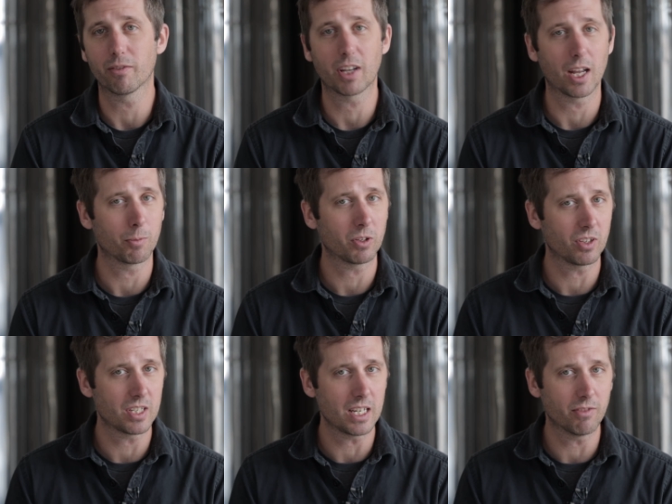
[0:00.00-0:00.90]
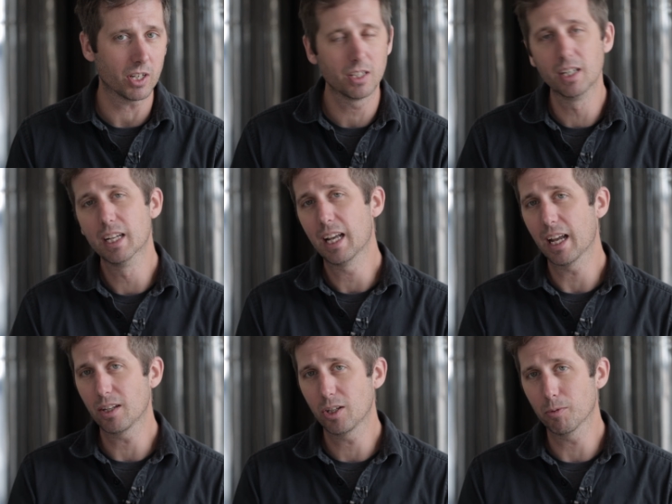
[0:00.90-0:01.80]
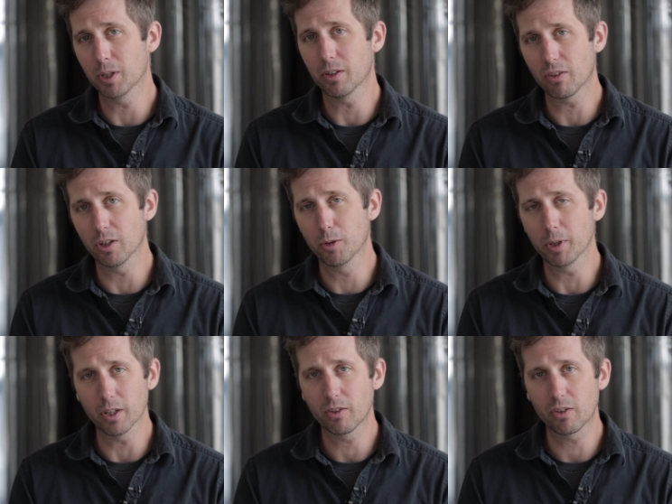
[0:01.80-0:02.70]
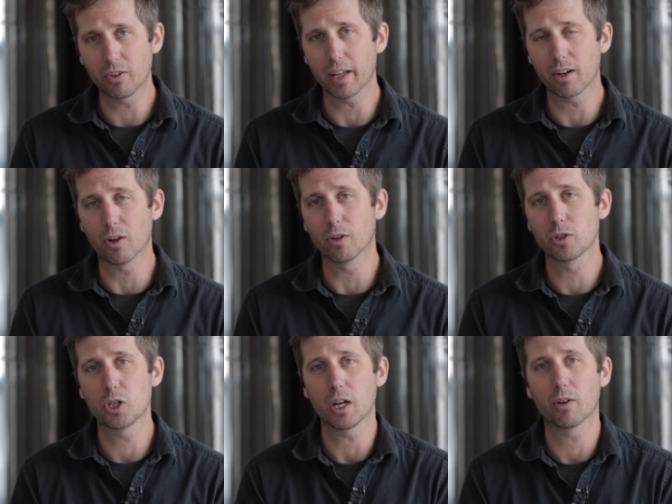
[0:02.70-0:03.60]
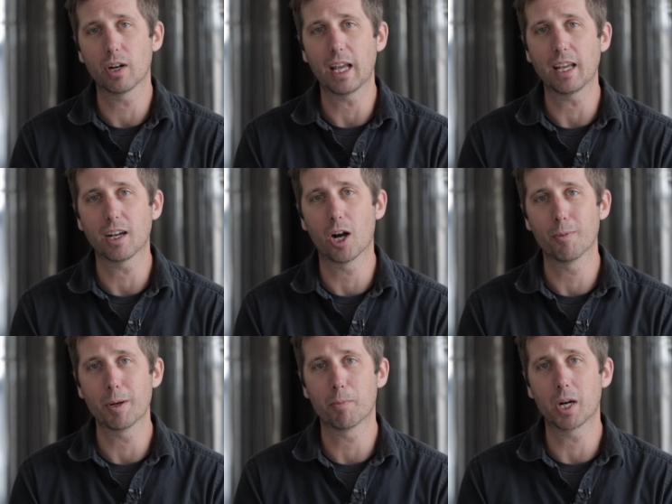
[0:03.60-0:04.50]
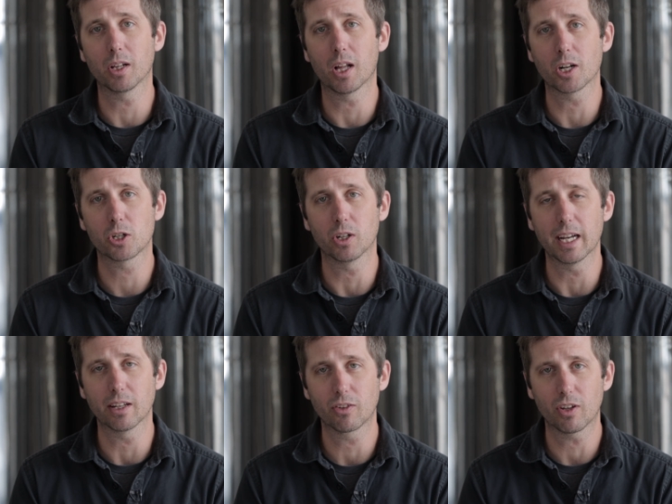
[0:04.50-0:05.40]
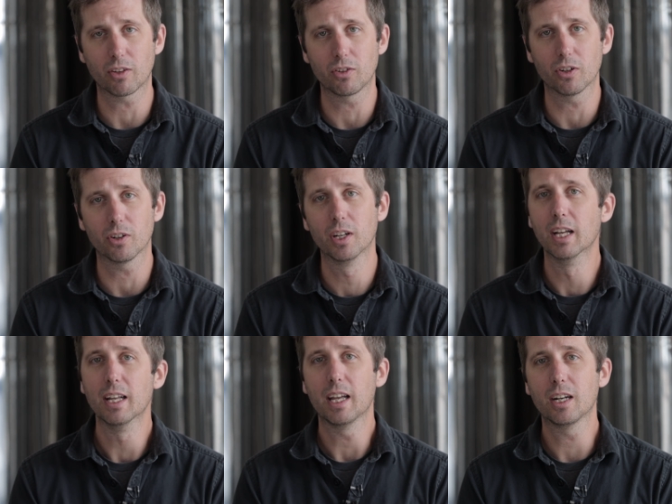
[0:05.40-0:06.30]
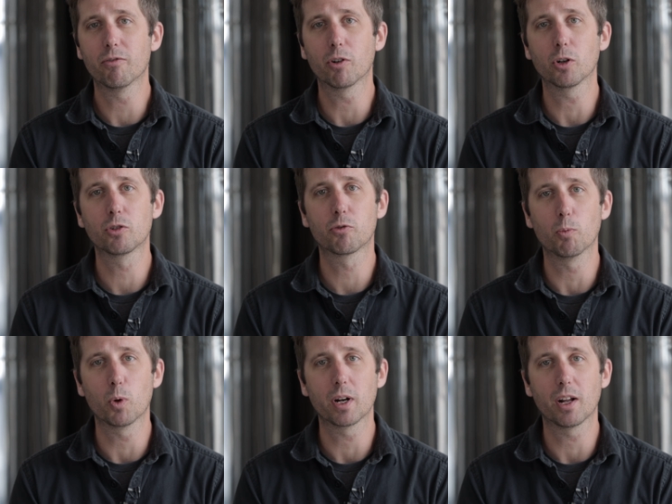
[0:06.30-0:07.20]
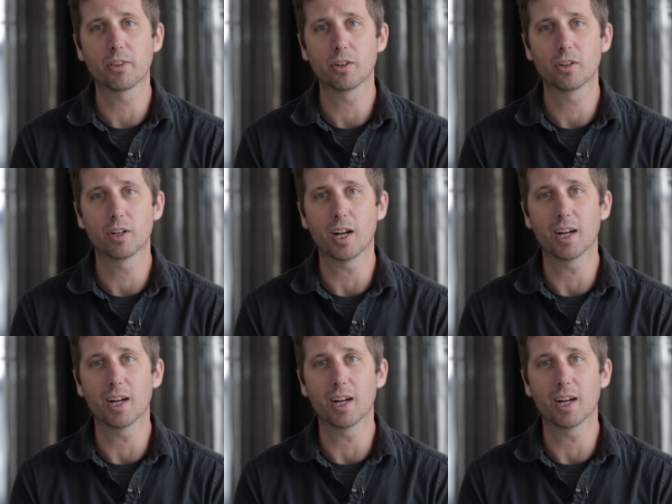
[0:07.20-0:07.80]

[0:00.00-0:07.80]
You have cannabis sativa and humulus lupulus that all share a common biological ancestor and diverge from one another